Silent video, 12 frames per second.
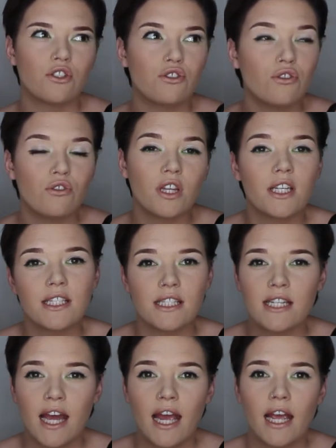To this
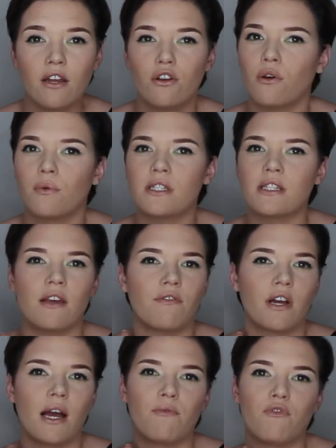day, no one's
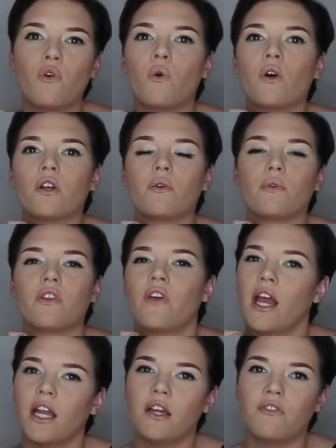ever come forward with
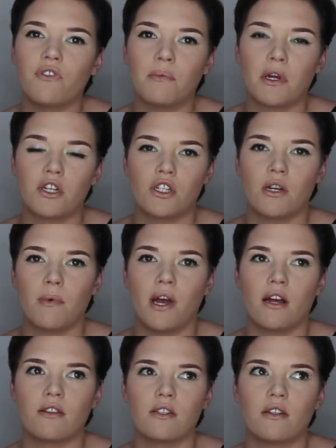any information
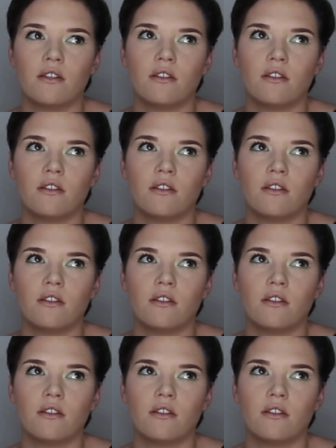about